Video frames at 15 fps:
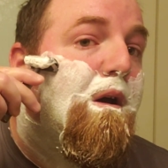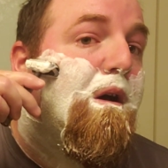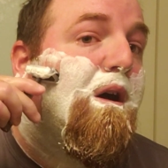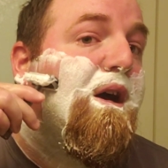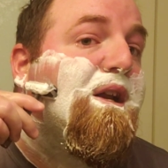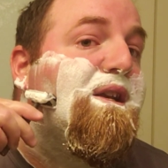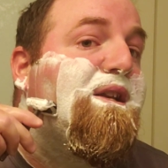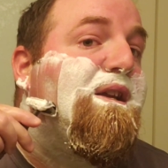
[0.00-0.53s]

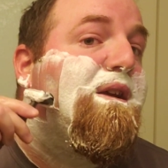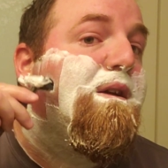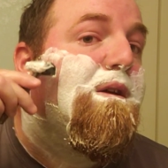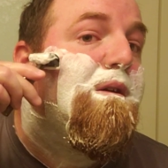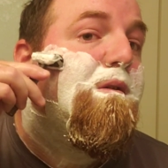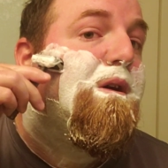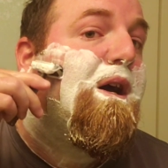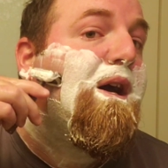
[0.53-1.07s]
I
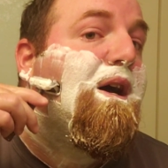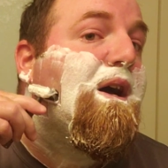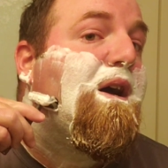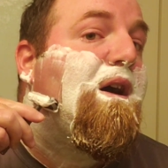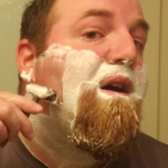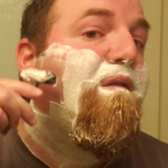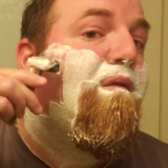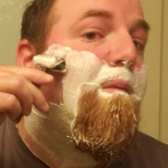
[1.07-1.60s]
do
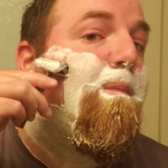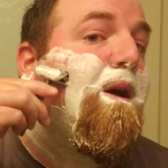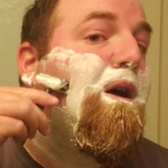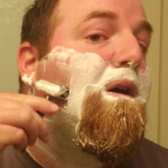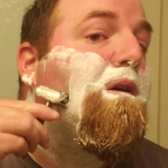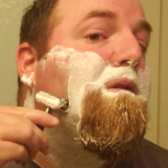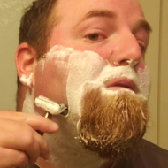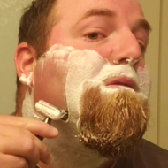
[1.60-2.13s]
have
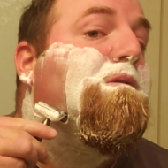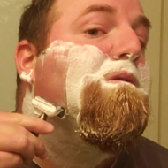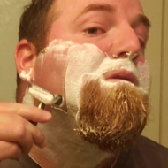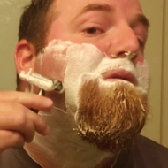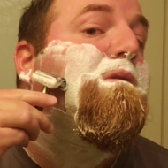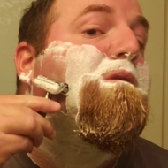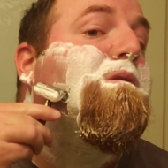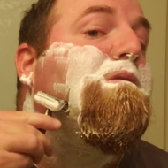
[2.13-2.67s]
about
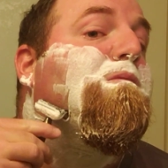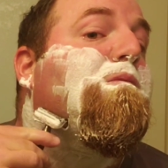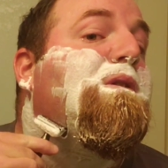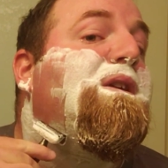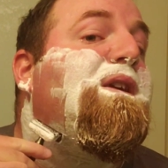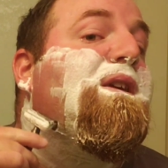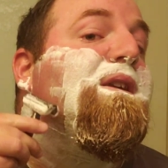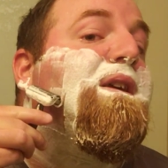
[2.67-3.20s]

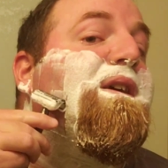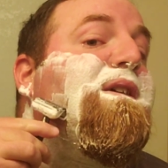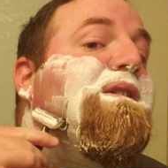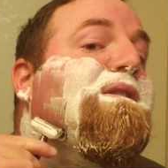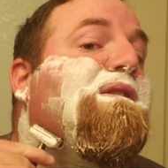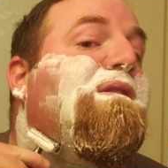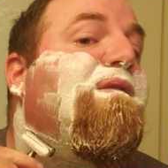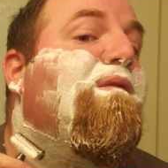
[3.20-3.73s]
3
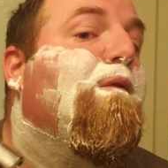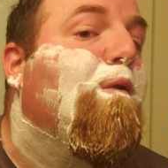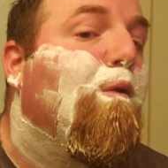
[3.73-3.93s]
days of